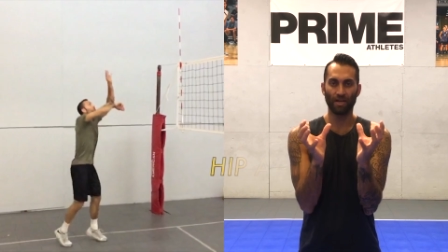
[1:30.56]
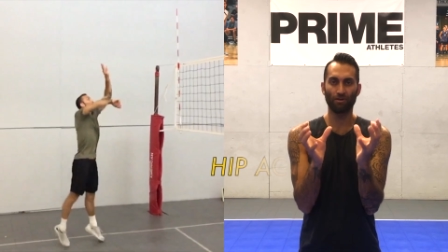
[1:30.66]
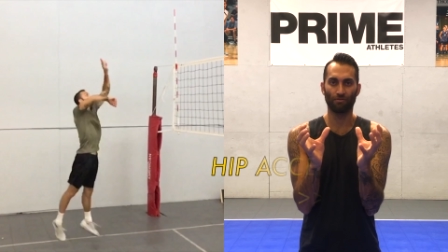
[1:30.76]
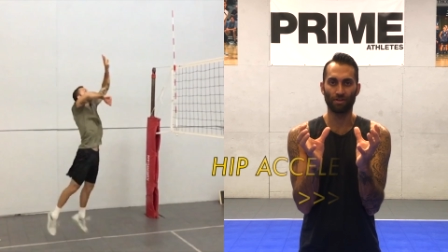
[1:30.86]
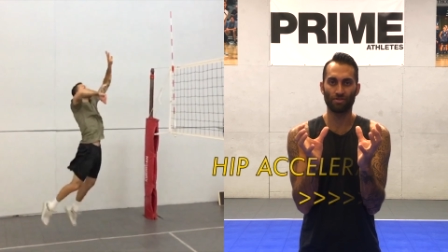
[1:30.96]

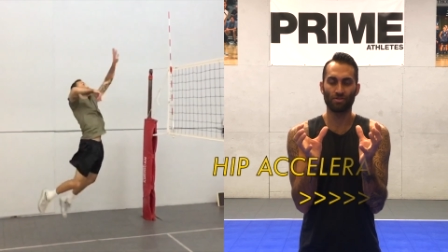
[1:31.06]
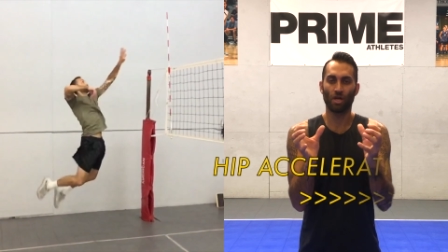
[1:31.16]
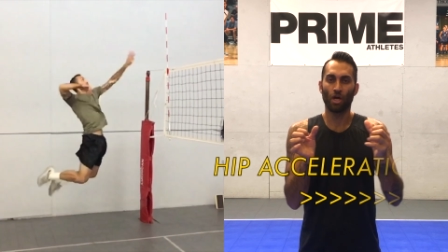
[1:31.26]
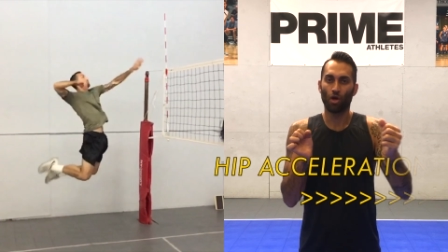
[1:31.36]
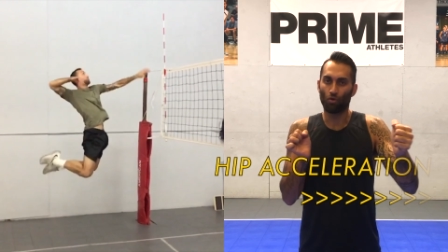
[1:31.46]
pelvis
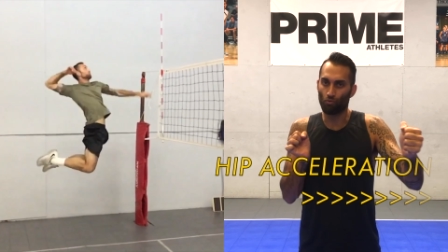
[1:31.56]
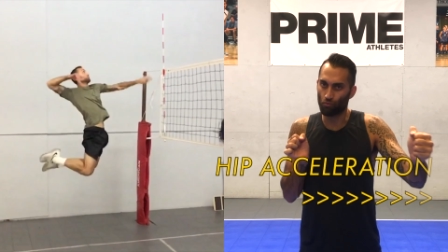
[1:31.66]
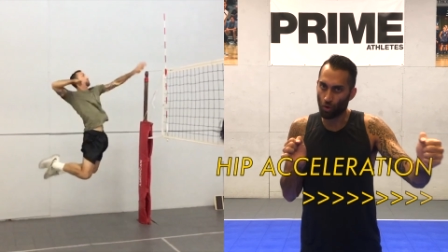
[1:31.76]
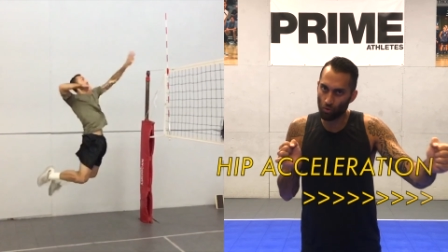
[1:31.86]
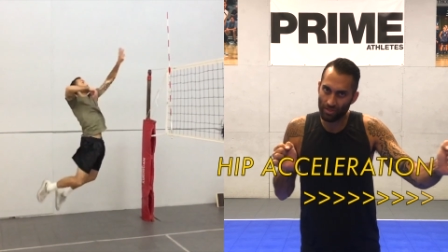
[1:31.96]

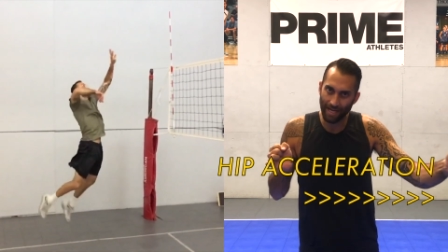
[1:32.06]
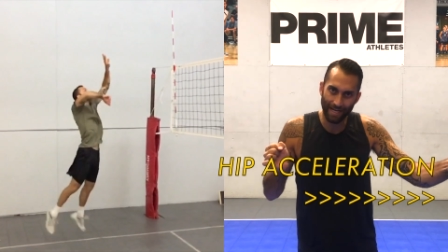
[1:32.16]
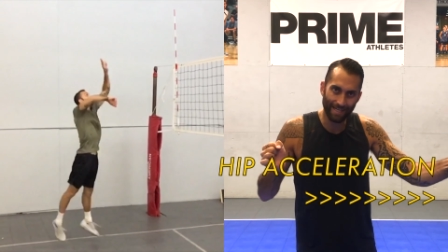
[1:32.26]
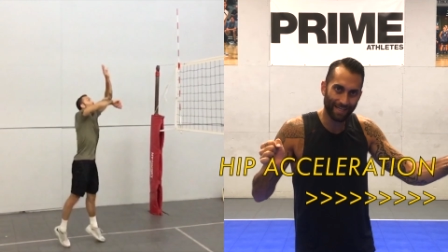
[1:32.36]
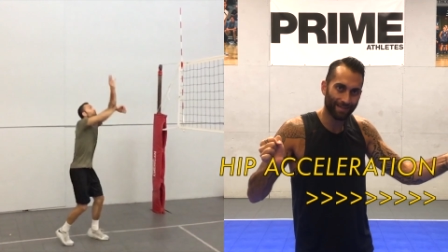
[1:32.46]

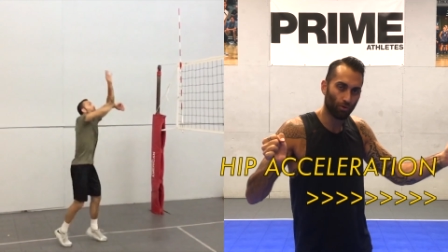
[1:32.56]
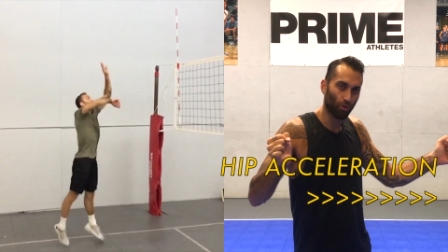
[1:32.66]
rotating